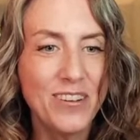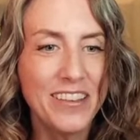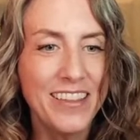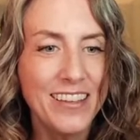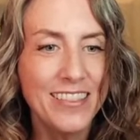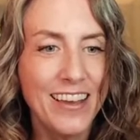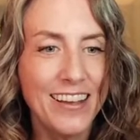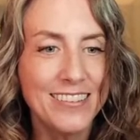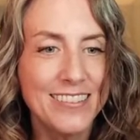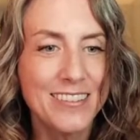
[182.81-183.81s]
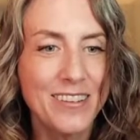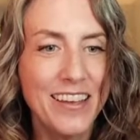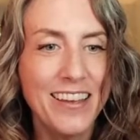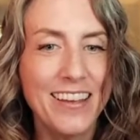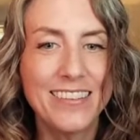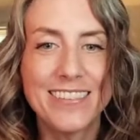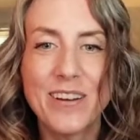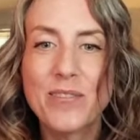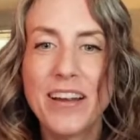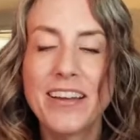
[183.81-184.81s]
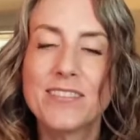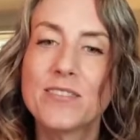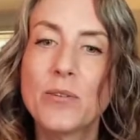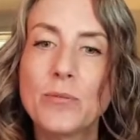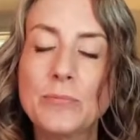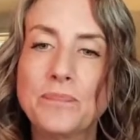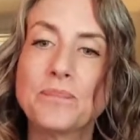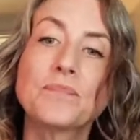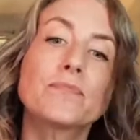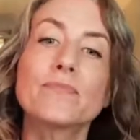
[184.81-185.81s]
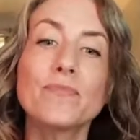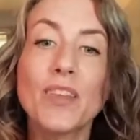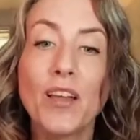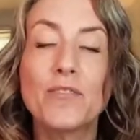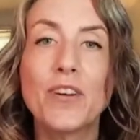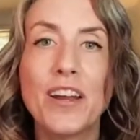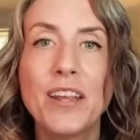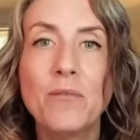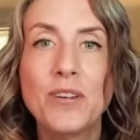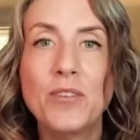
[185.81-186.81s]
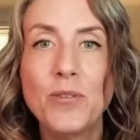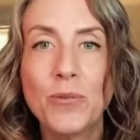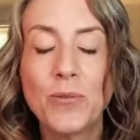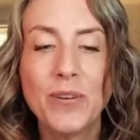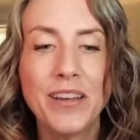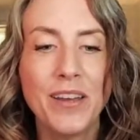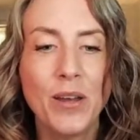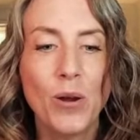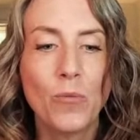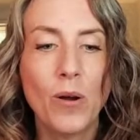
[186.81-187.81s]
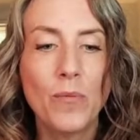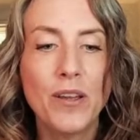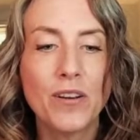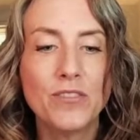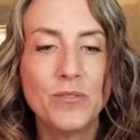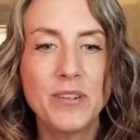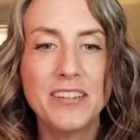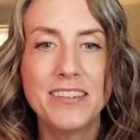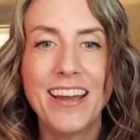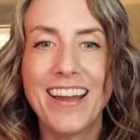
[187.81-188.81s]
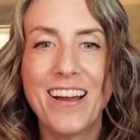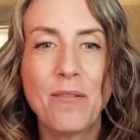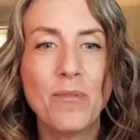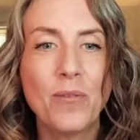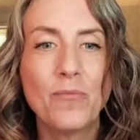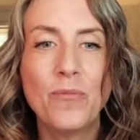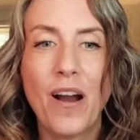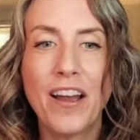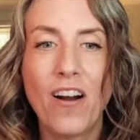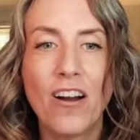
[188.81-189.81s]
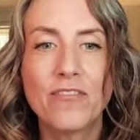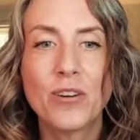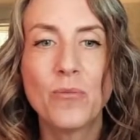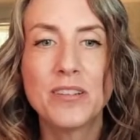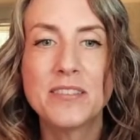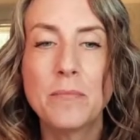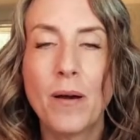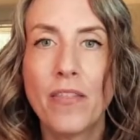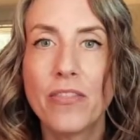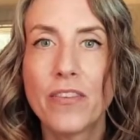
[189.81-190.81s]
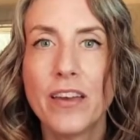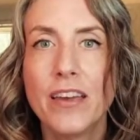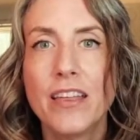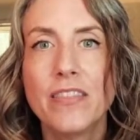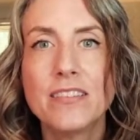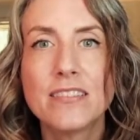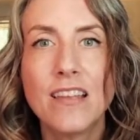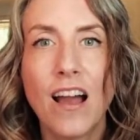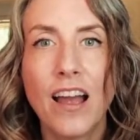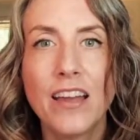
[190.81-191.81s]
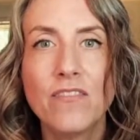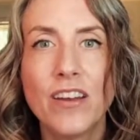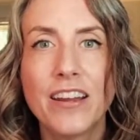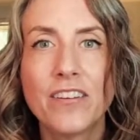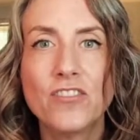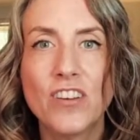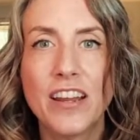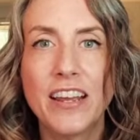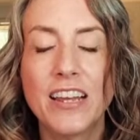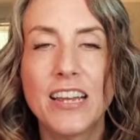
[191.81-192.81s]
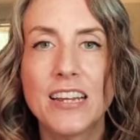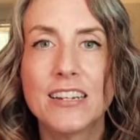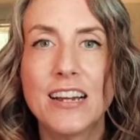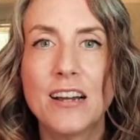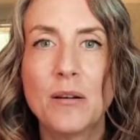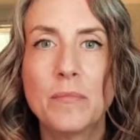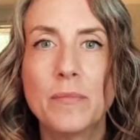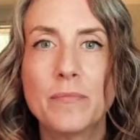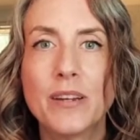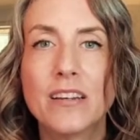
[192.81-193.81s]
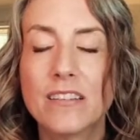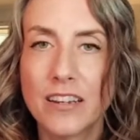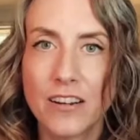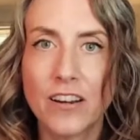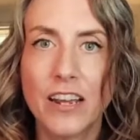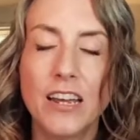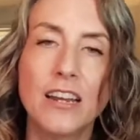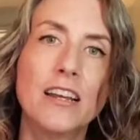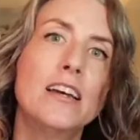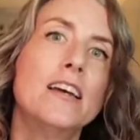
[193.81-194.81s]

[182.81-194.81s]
I think that's it. Okay, so for anyone new, what we are doing, I offer once a month this live energetic clearing.